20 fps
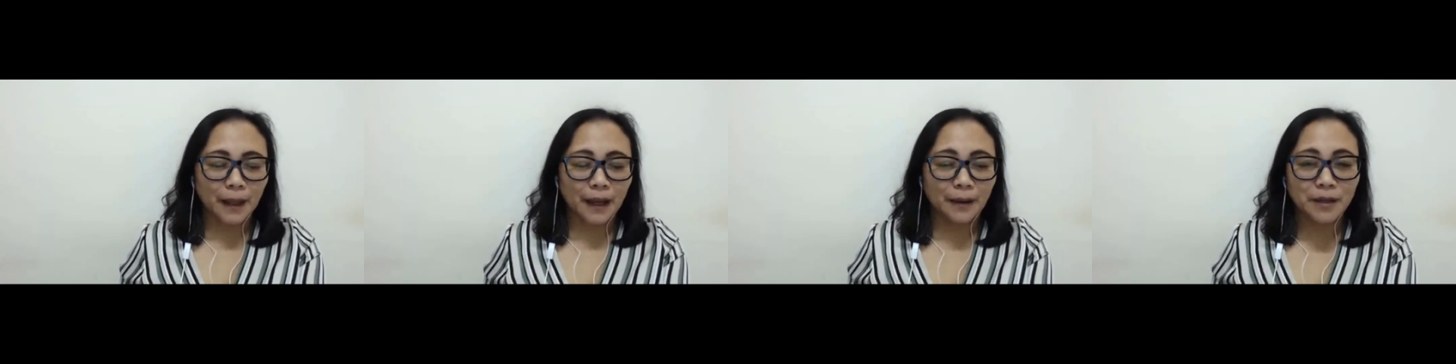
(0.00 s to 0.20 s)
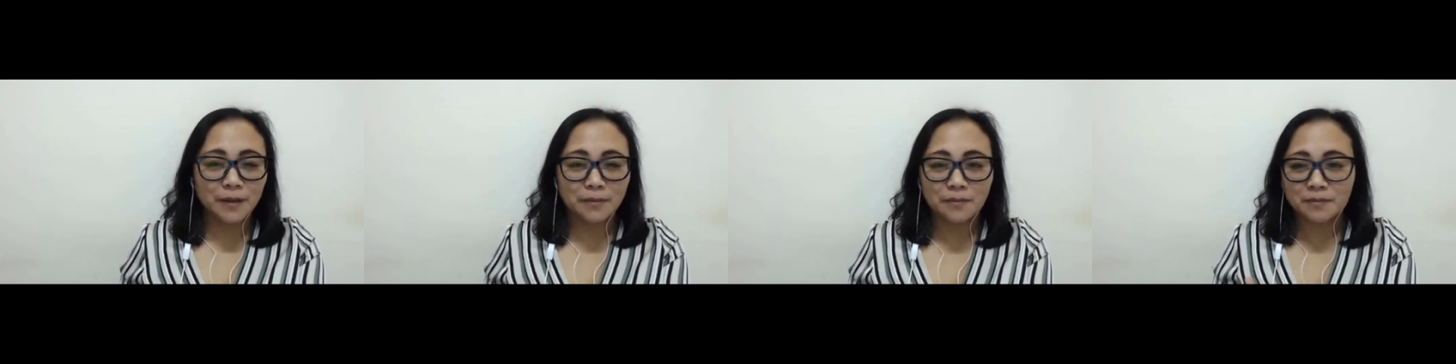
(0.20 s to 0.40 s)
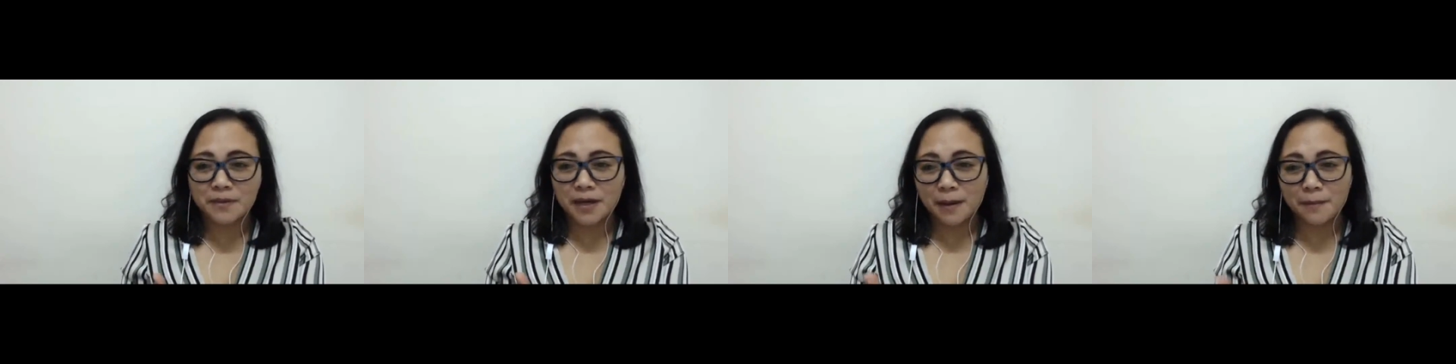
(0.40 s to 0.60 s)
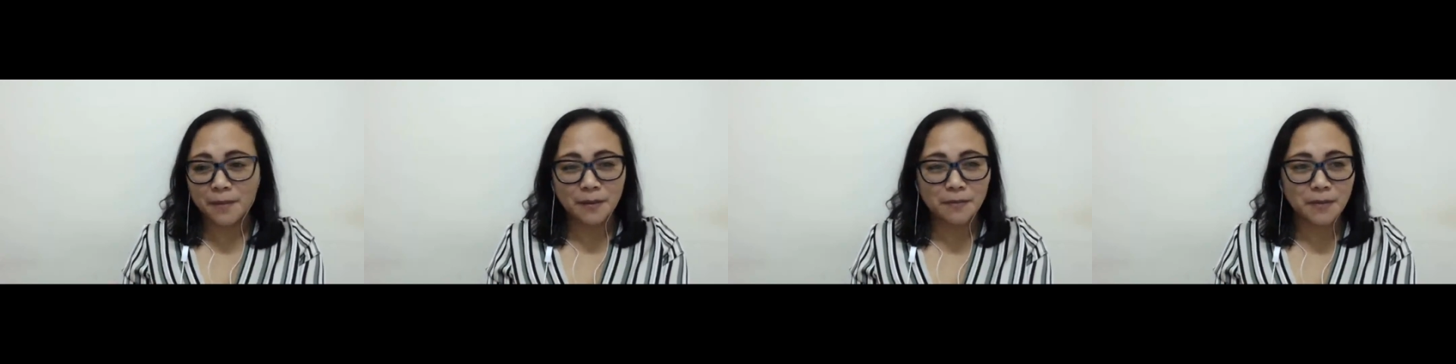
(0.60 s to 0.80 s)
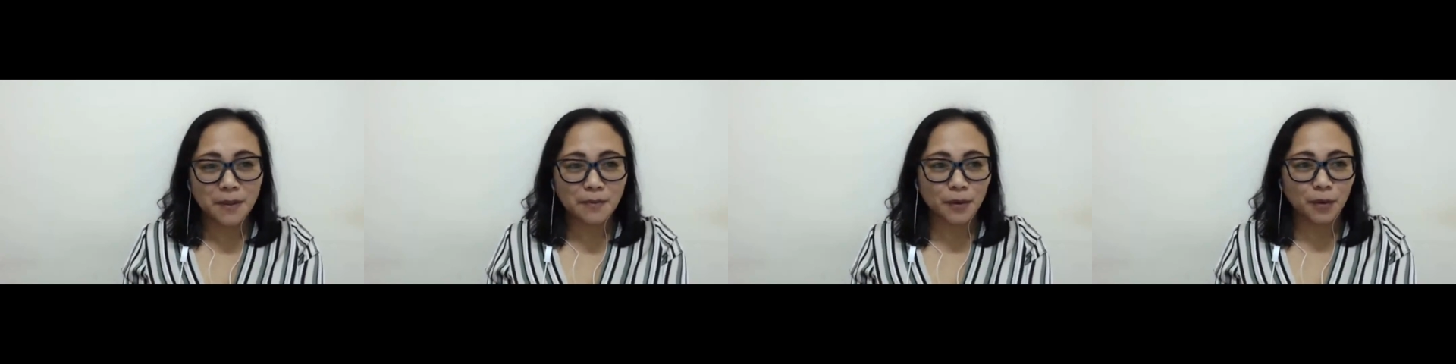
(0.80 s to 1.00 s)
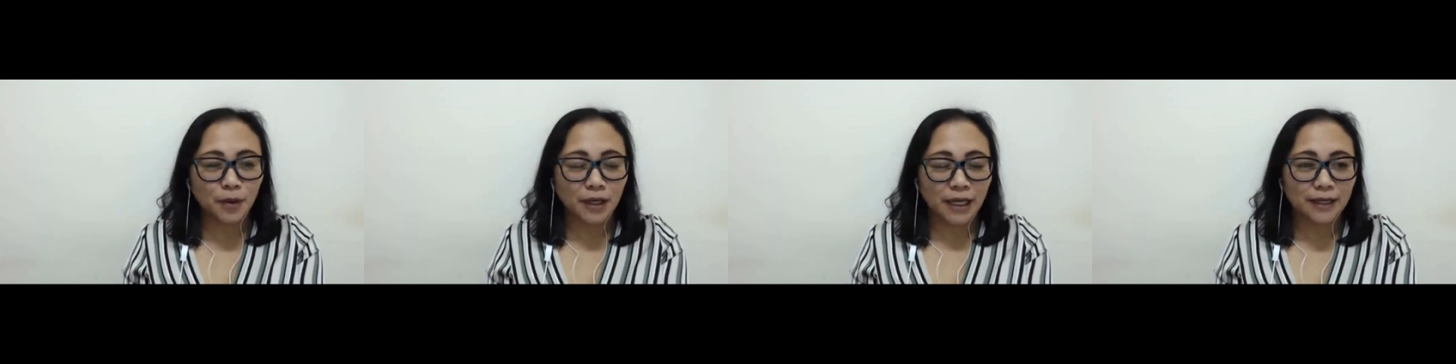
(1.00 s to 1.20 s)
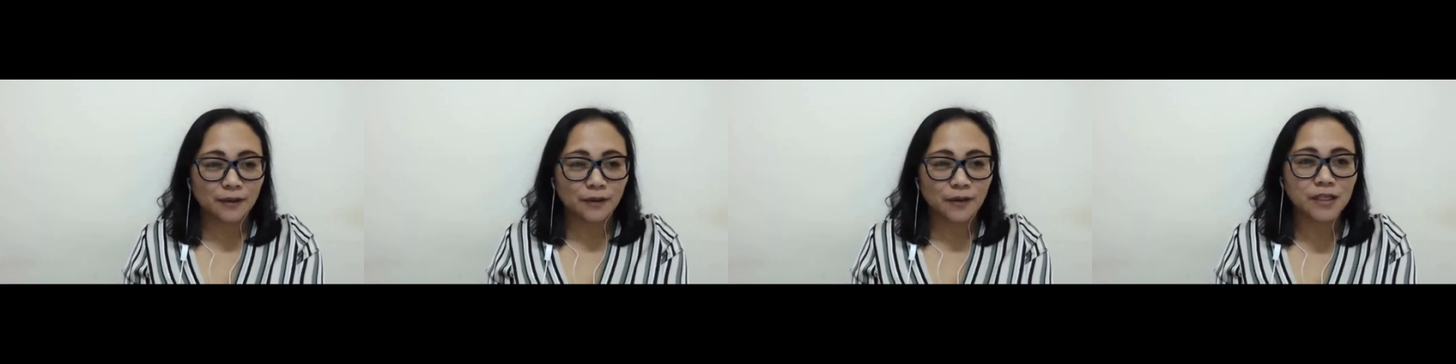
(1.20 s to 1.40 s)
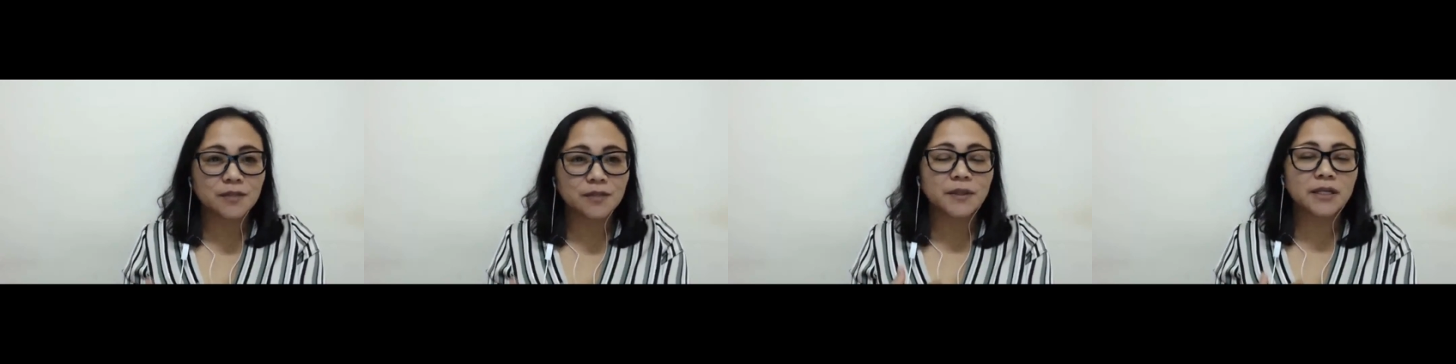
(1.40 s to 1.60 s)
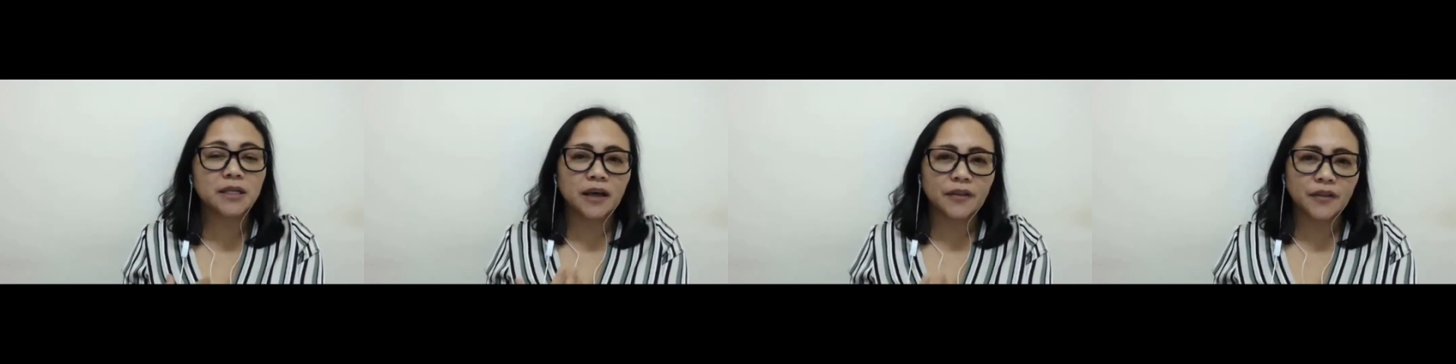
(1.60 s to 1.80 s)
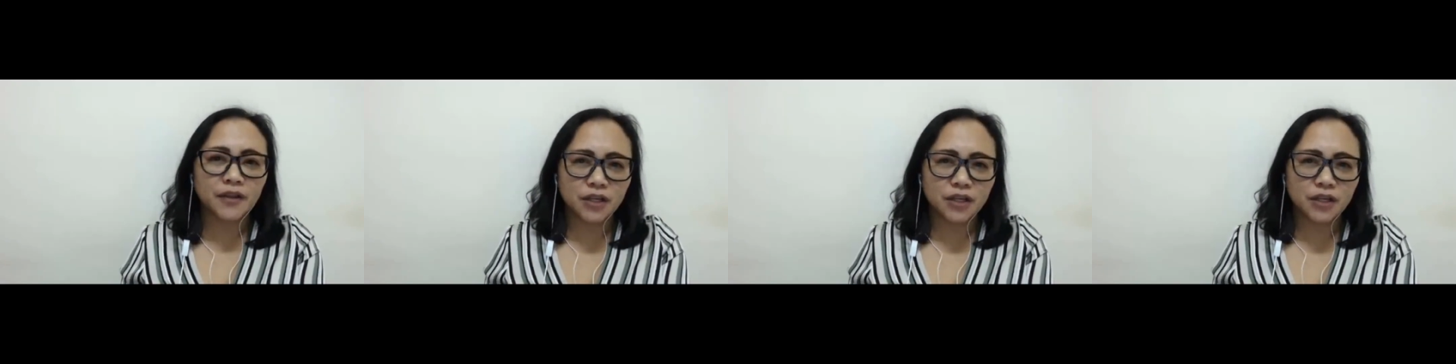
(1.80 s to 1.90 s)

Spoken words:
I mean, not many people will like this, but I